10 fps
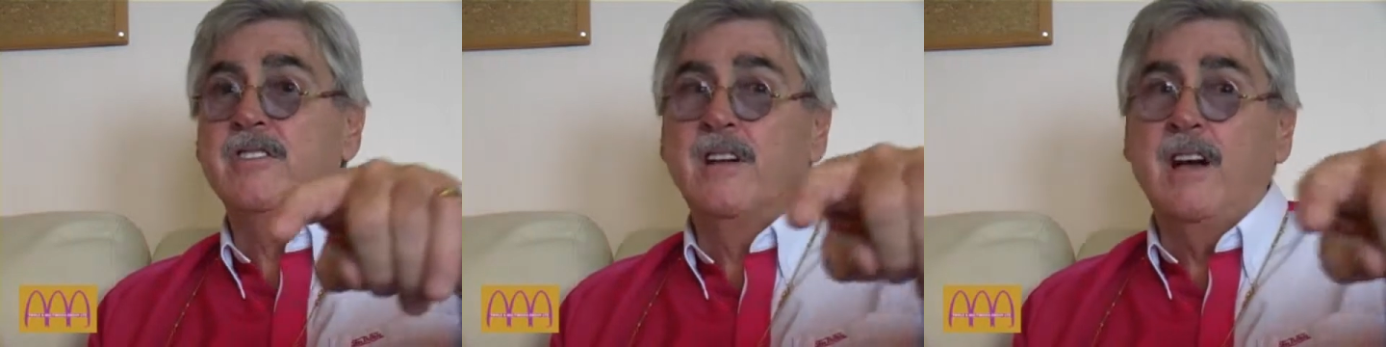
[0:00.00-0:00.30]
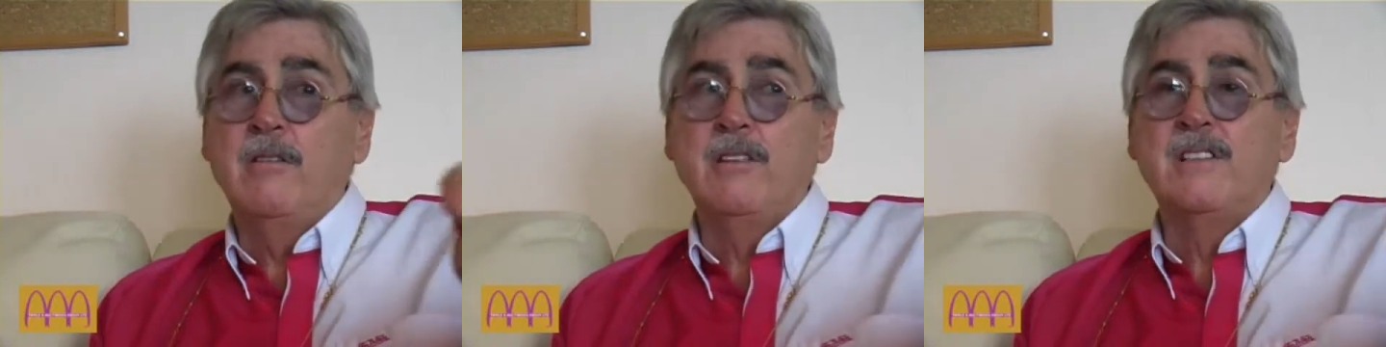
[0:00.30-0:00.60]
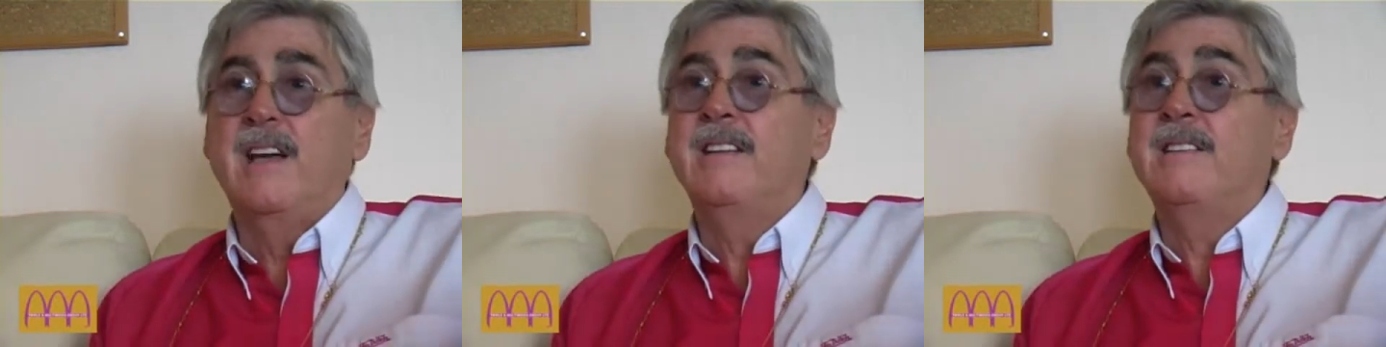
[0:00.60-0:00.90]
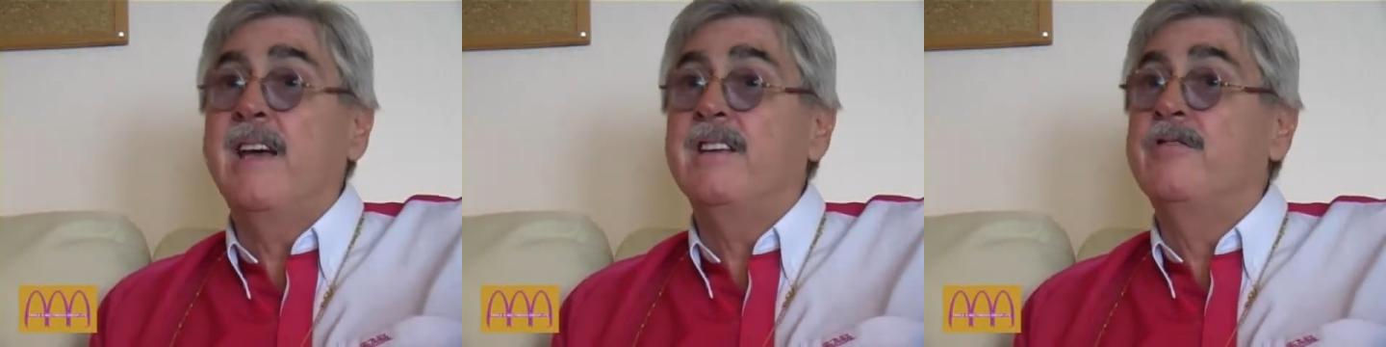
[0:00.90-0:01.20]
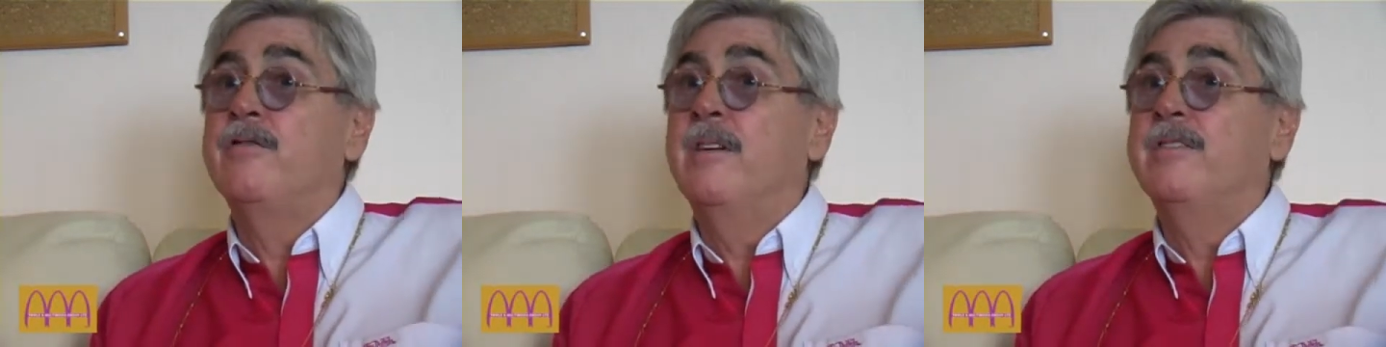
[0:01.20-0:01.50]
it's a cul-de-sac, the
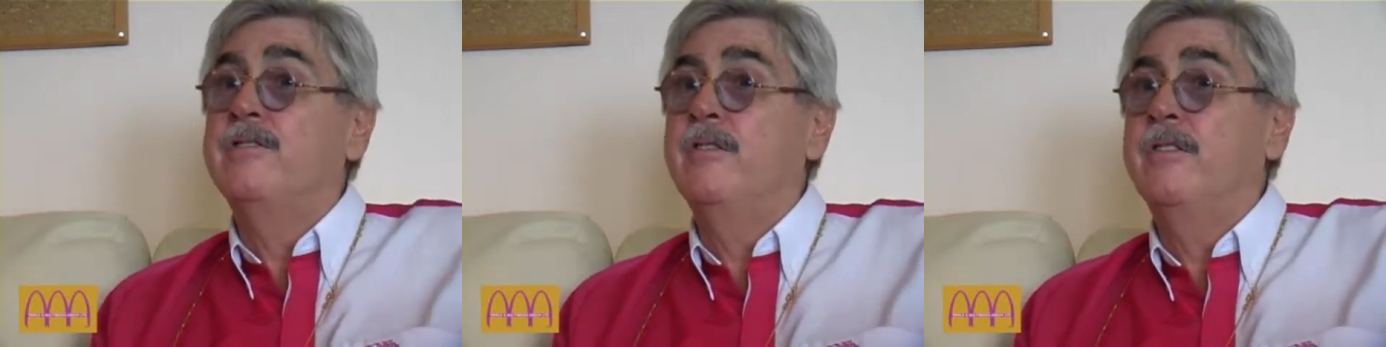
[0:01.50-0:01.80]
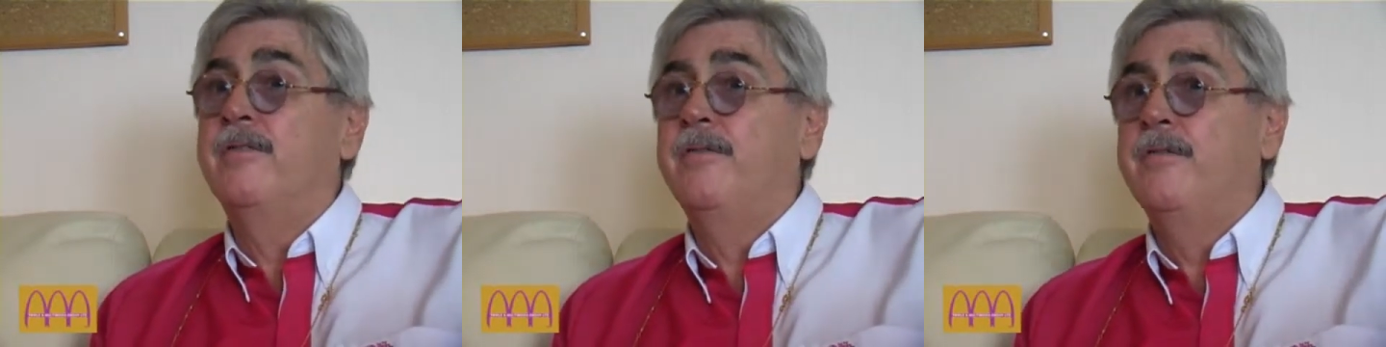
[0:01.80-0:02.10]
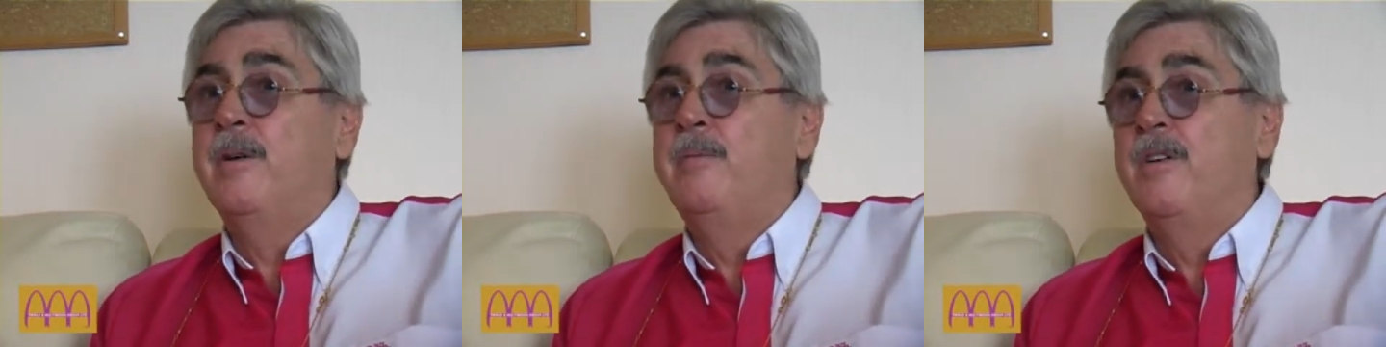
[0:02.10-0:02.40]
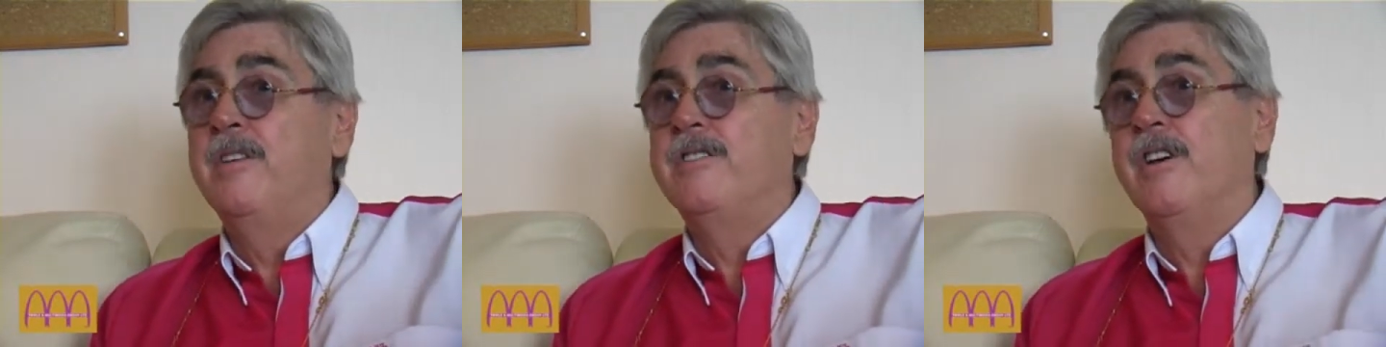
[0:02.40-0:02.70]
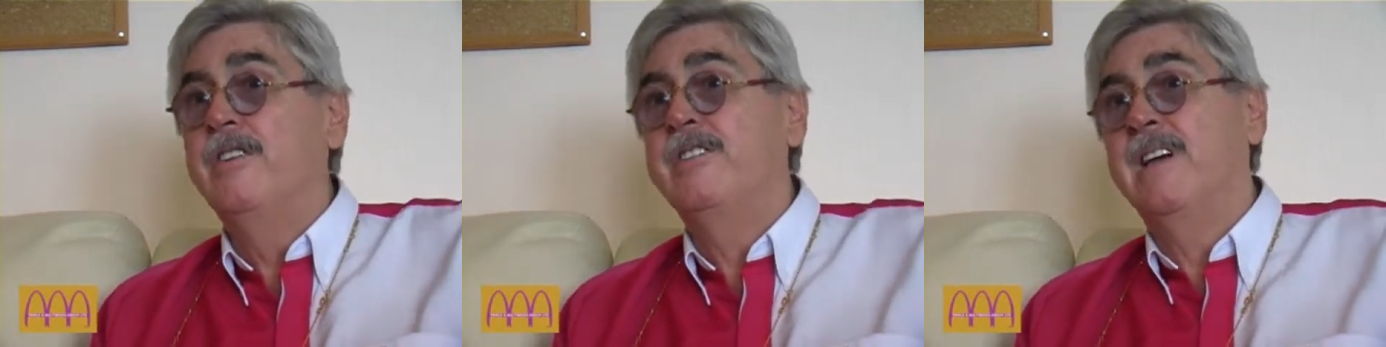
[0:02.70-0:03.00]
taxi driver's doing a three-point
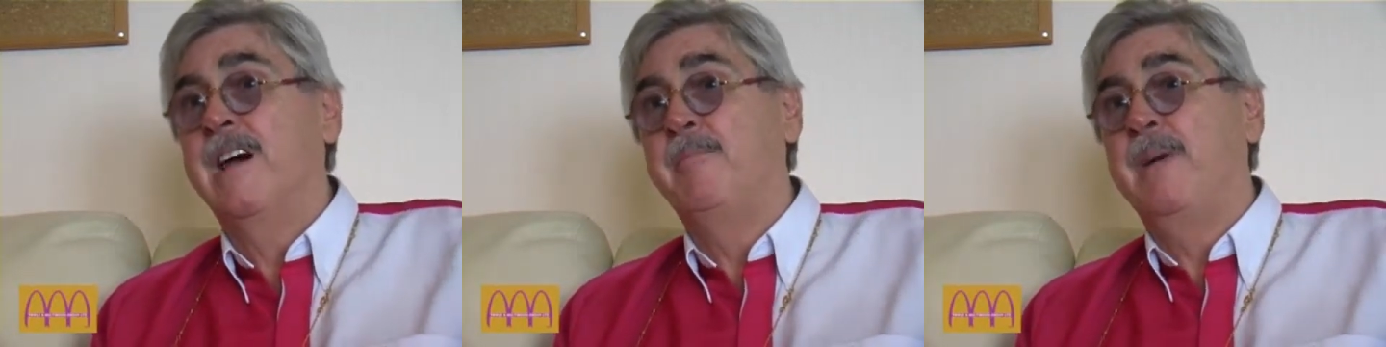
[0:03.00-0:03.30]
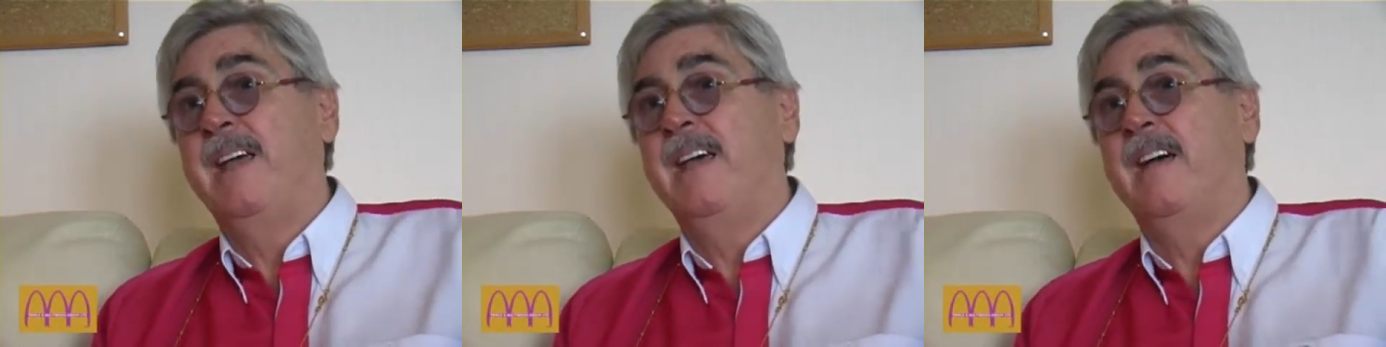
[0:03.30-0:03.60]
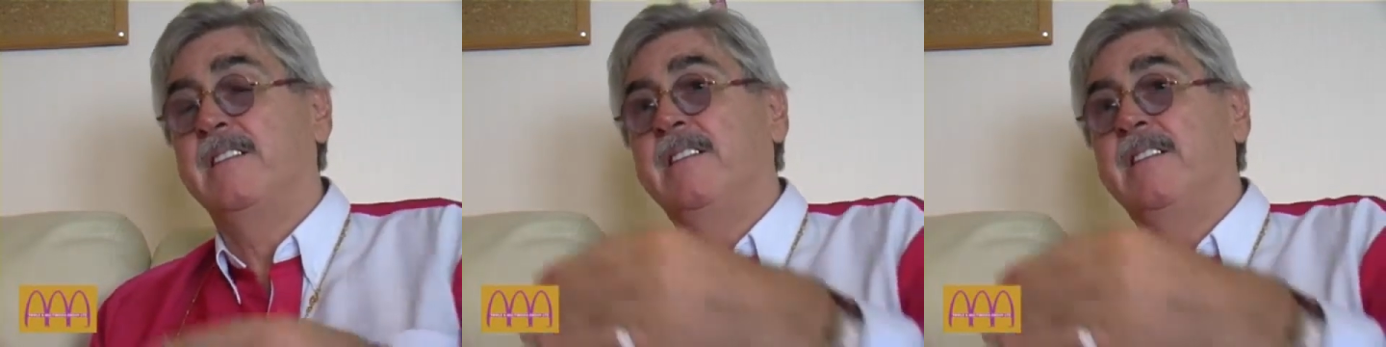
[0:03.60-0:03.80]
turn to come back out,